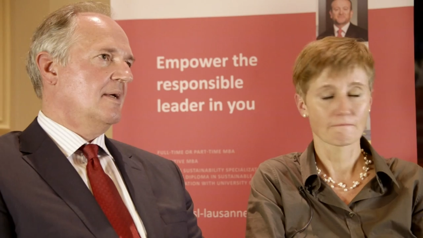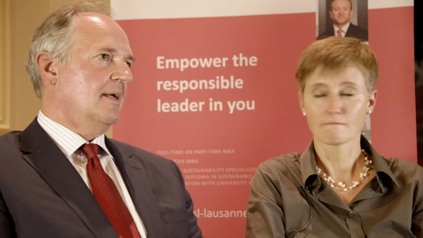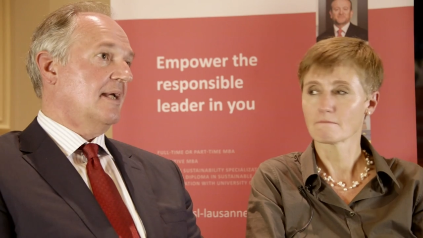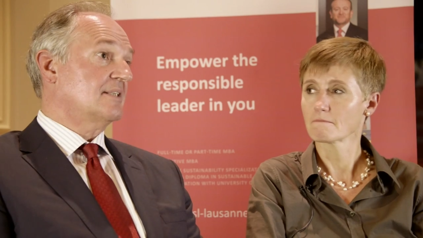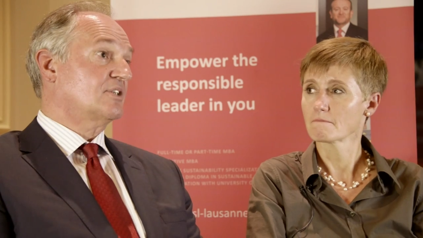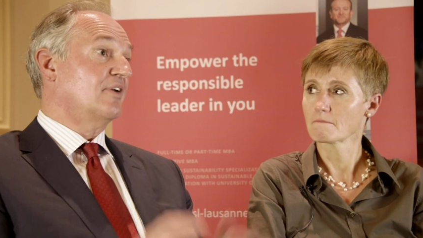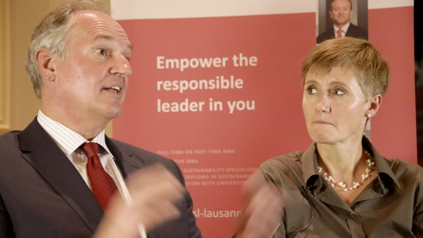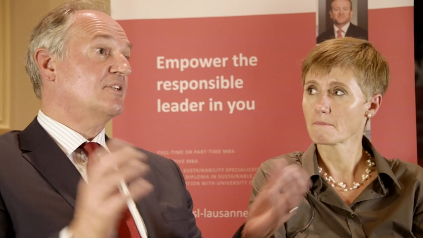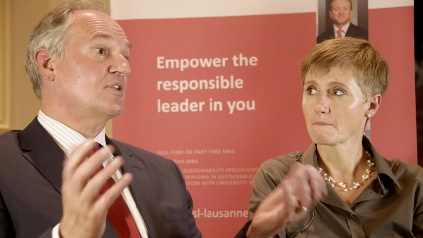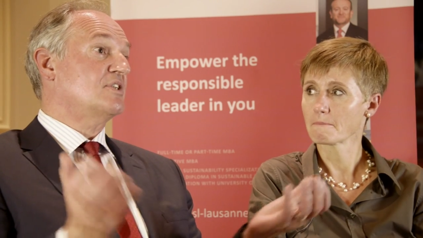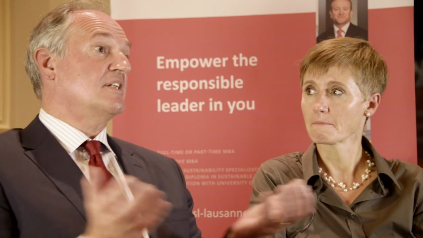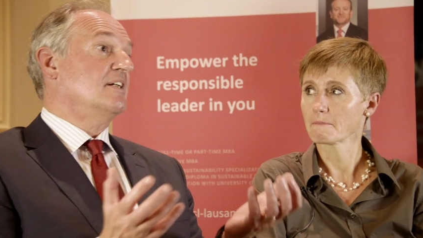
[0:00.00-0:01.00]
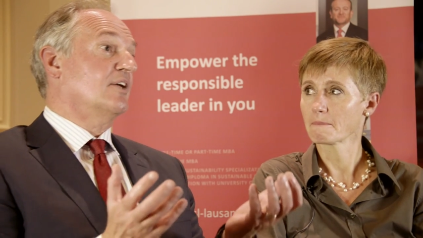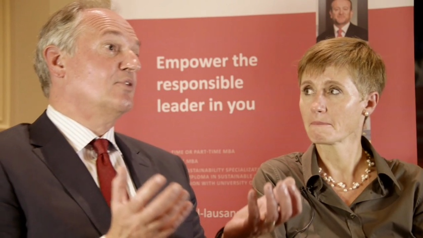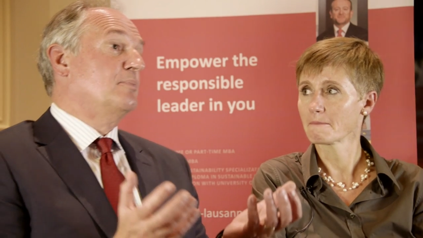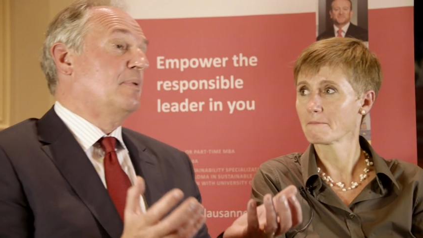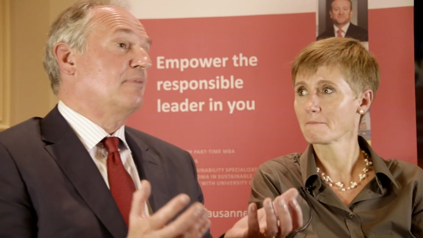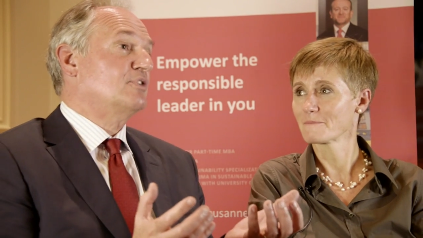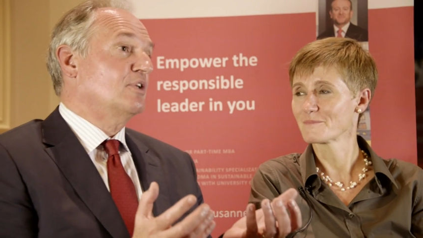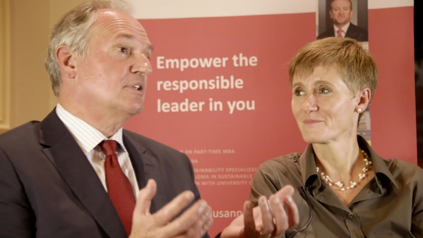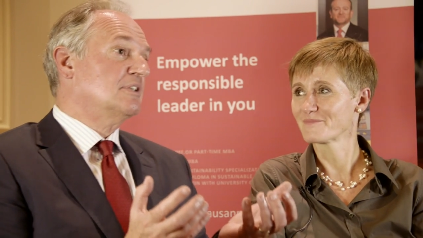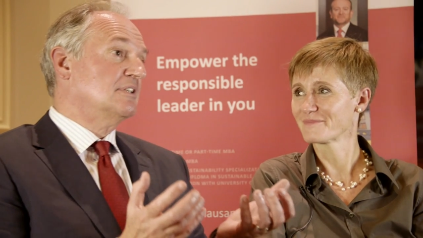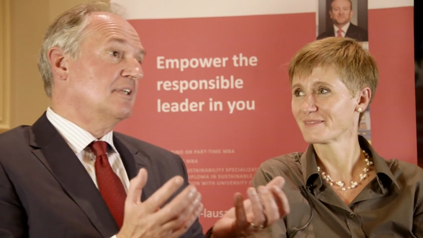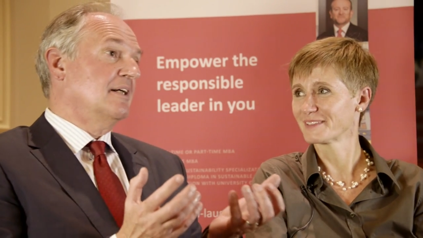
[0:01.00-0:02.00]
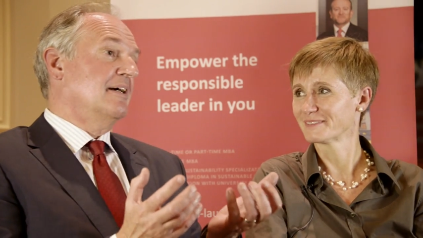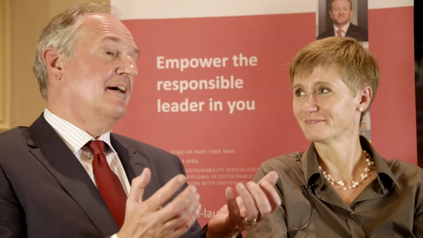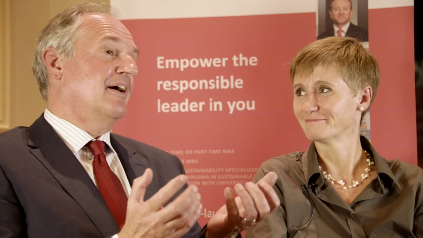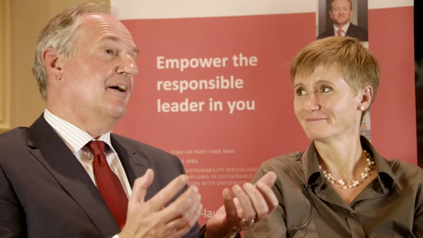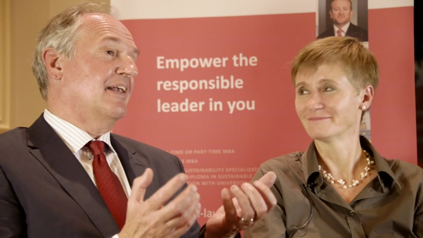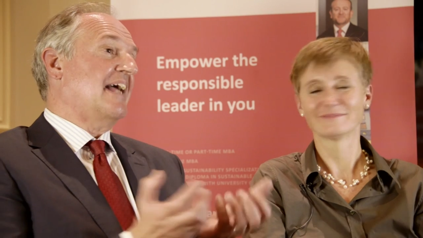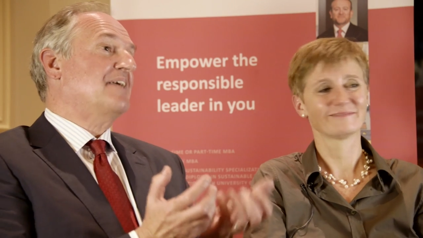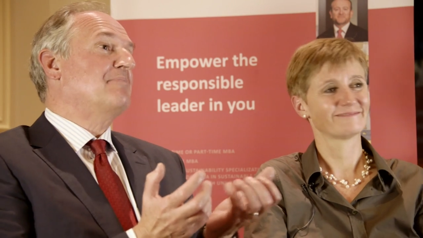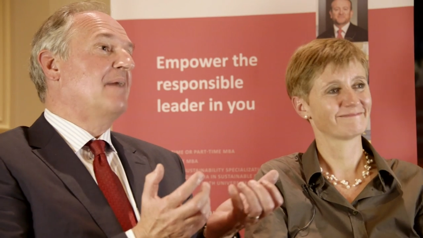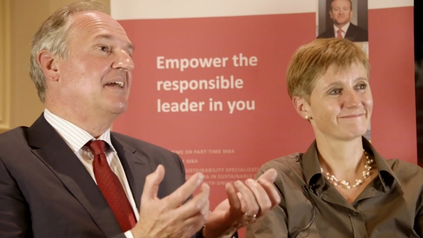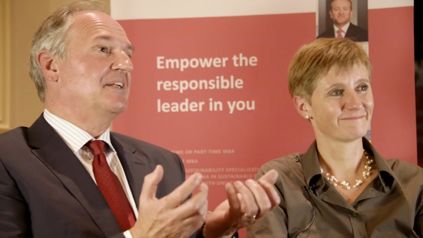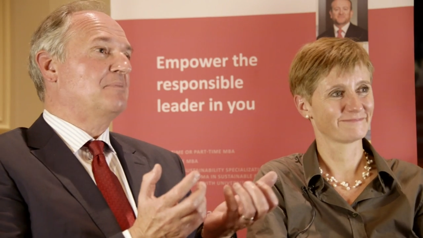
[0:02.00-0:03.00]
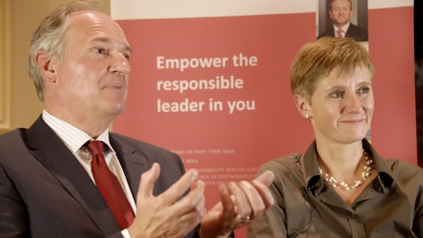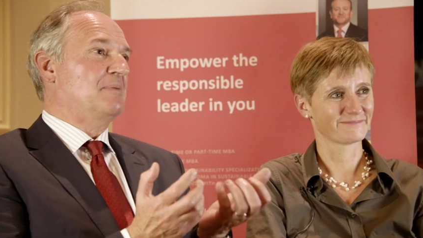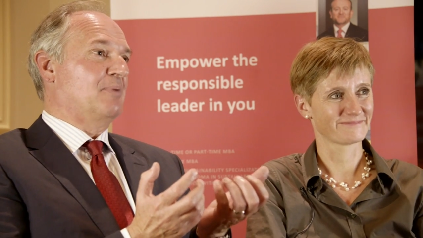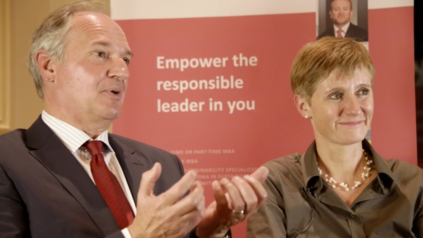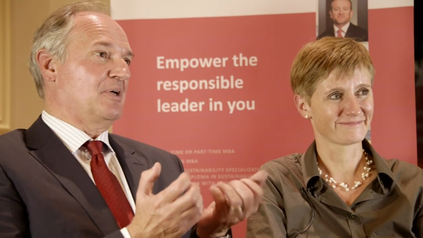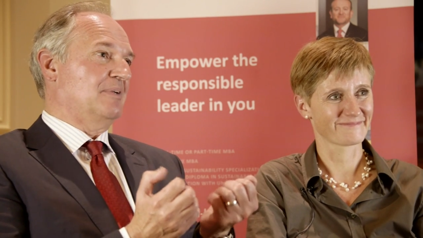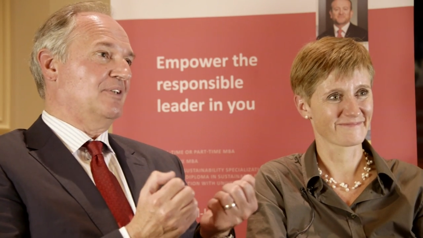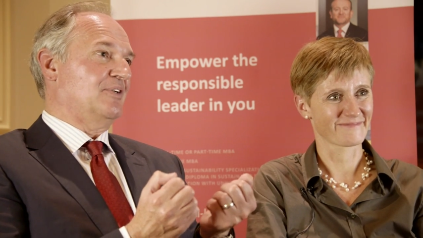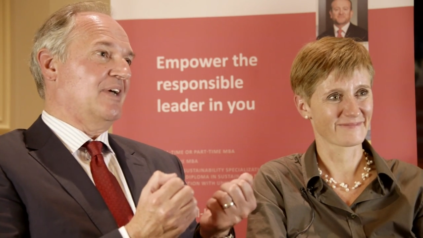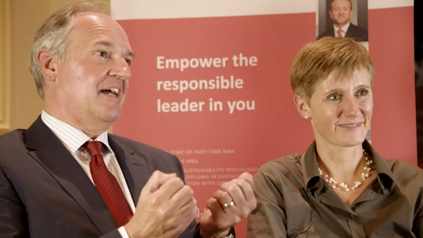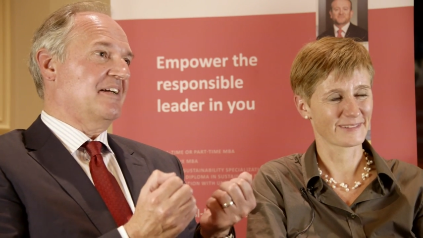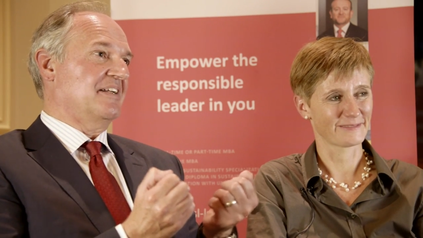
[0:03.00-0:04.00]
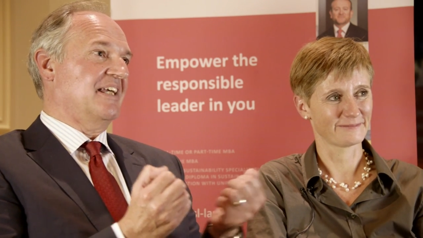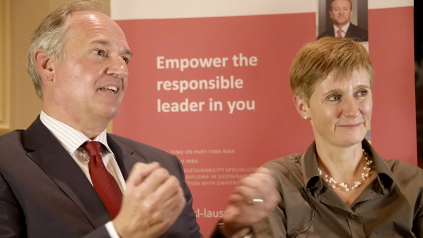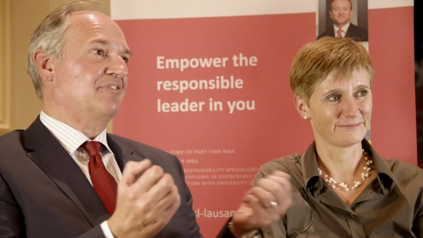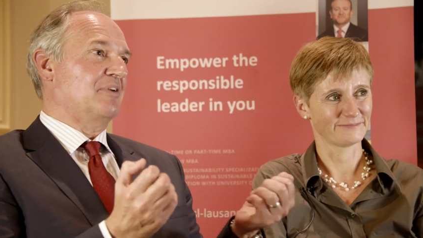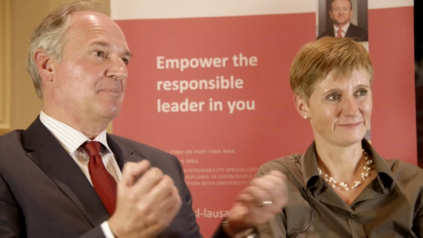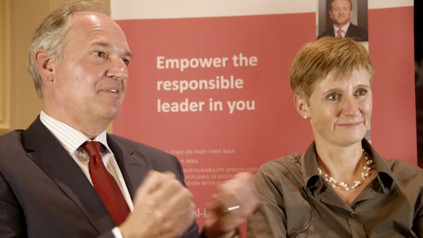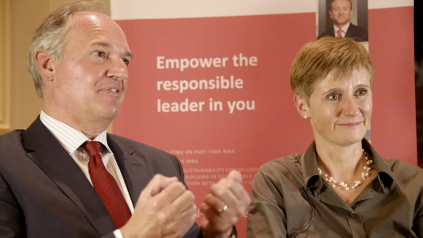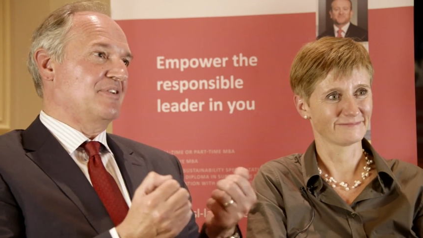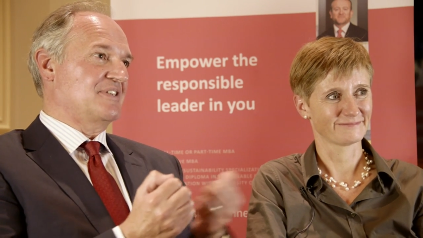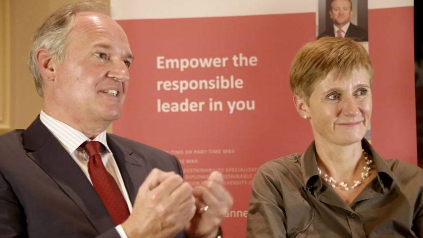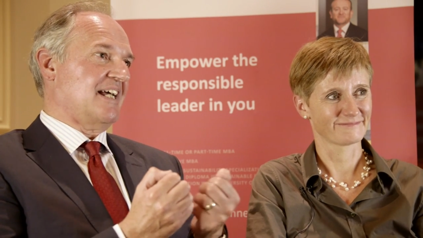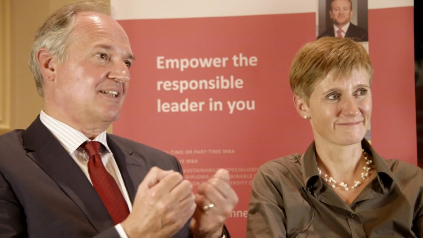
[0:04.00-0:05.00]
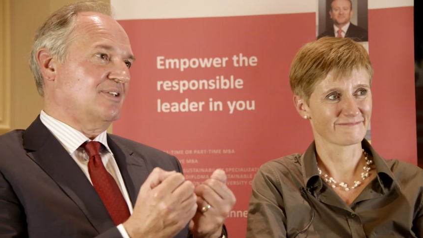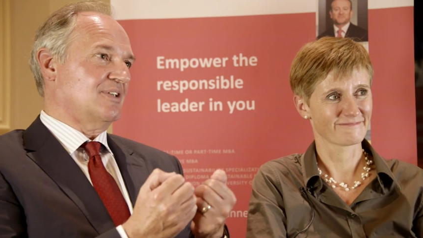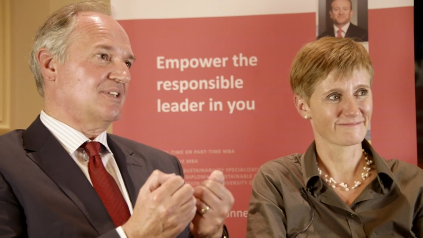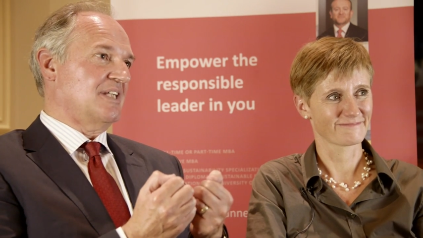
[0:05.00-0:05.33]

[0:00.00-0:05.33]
Speaker 1: It's great to see a group of such like-minded people coming together, yet from different sectors.